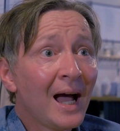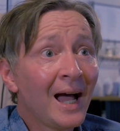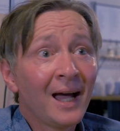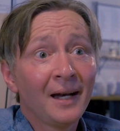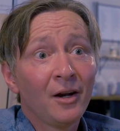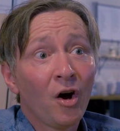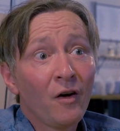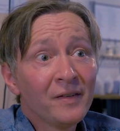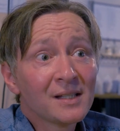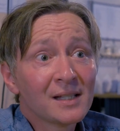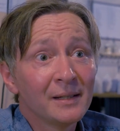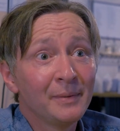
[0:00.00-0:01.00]
and um,
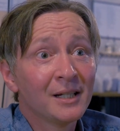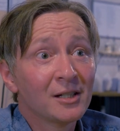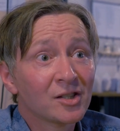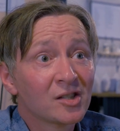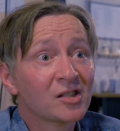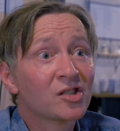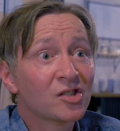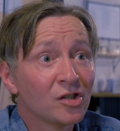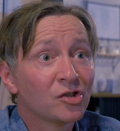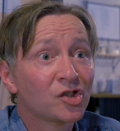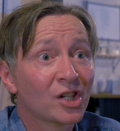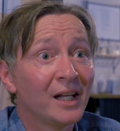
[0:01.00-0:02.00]
obviously, because there's
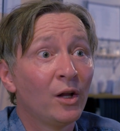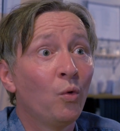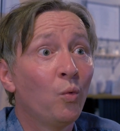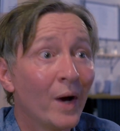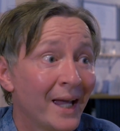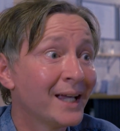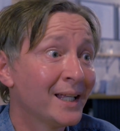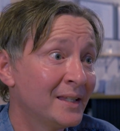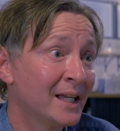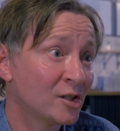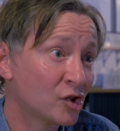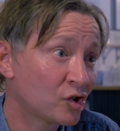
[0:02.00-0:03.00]
such little work in
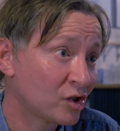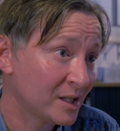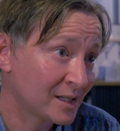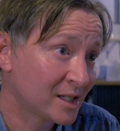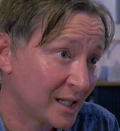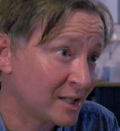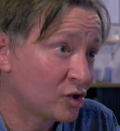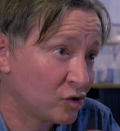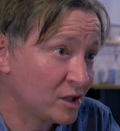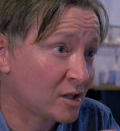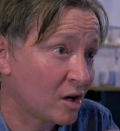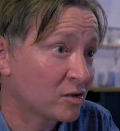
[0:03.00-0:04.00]
the industry, as the
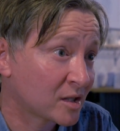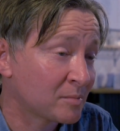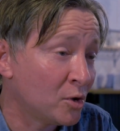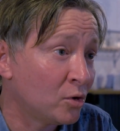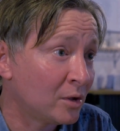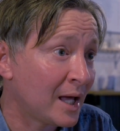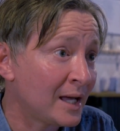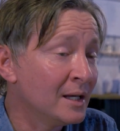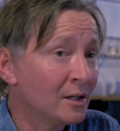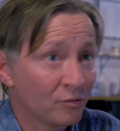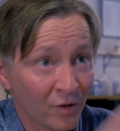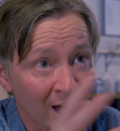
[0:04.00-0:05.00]
industry's got smaller,
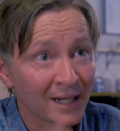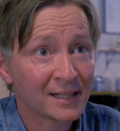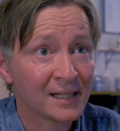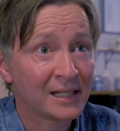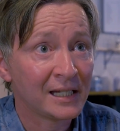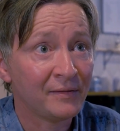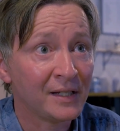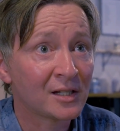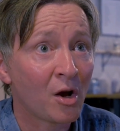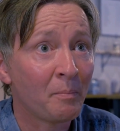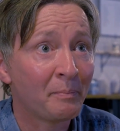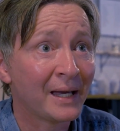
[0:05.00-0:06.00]
reality
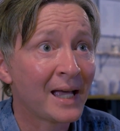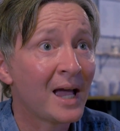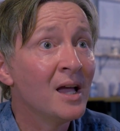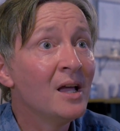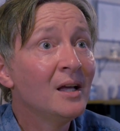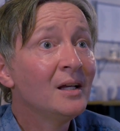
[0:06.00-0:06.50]
TV's got bigger,